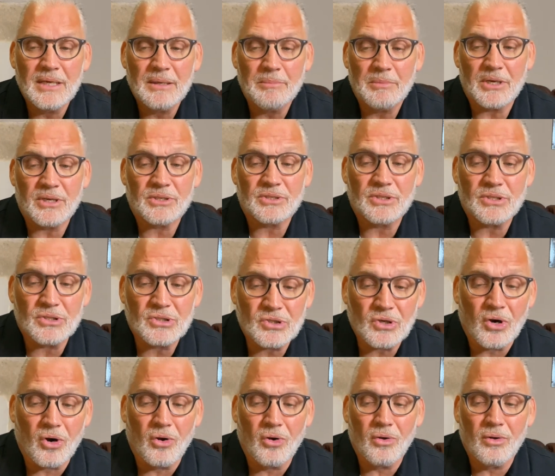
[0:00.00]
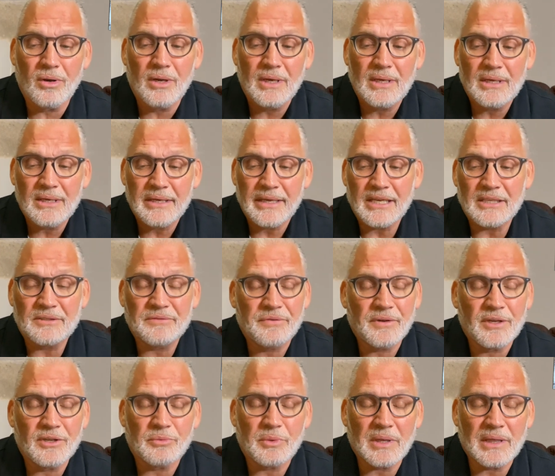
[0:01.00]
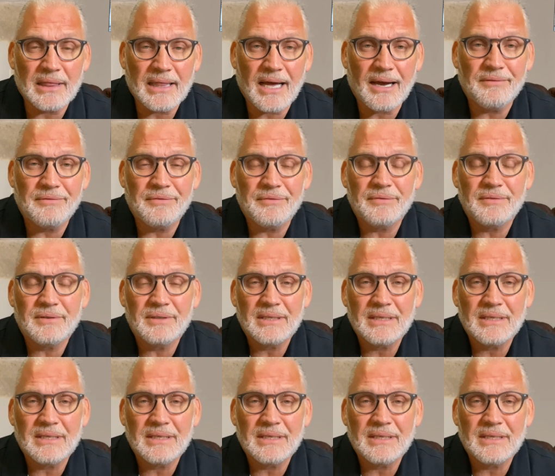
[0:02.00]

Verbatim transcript: Because the soul is filled with love